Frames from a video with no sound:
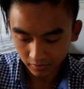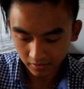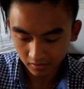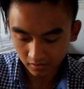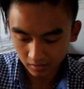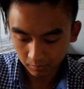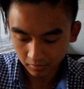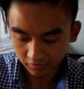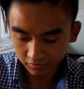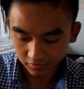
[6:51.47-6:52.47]
with uh, a
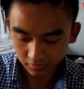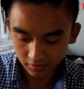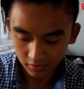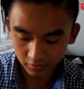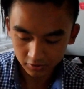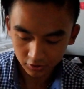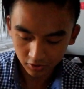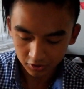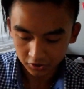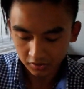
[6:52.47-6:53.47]
couple of you know
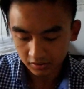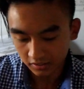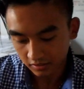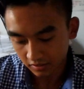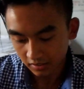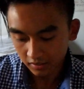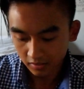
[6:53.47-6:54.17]
instructions and